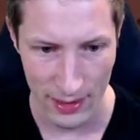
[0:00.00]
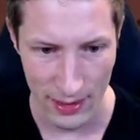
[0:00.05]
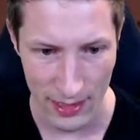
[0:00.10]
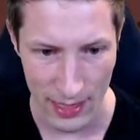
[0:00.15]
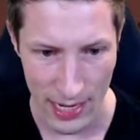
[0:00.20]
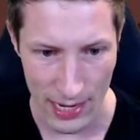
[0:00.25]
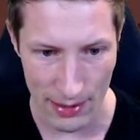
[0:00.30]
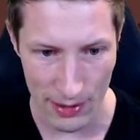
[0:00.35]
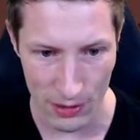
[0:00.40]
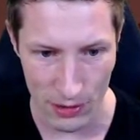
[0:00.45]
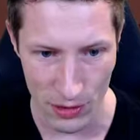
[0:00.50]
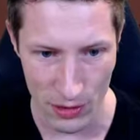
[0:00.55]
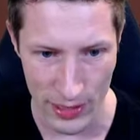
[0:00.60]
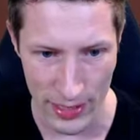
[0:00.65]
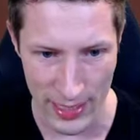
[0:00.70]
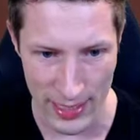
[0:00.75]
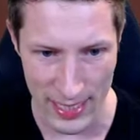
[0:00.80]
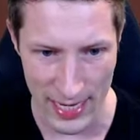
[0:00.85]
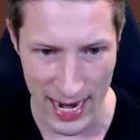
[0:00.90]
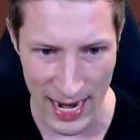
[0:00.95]
I'm going to look
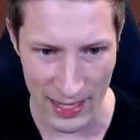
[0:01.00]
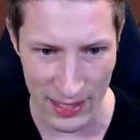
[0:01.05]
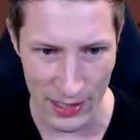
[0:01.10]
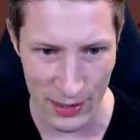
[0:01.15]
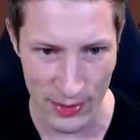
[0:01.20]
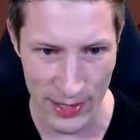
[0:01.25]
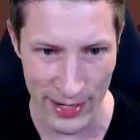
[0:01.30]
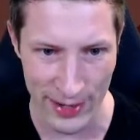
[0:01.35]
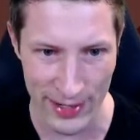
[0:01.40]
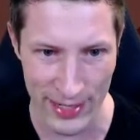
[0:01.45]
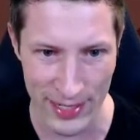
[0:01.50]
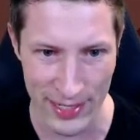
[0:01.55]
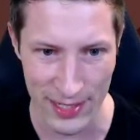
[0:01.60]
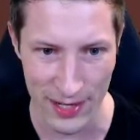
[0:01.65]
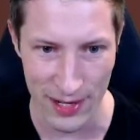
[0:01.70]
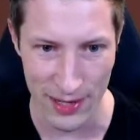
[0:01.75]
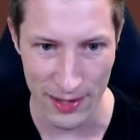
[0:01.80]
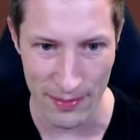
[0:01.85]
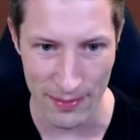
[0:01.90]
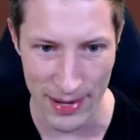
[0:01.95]
exactly where it is
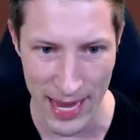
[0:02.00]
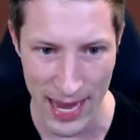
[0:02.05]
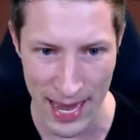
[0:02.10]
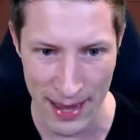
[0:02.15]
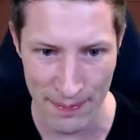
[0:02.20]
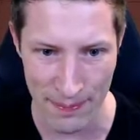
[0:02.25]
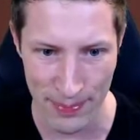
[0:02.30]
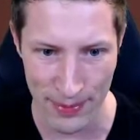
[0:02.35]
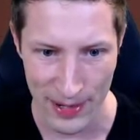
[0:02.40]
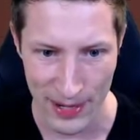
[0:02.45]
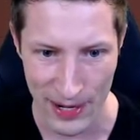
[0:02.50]
on the map.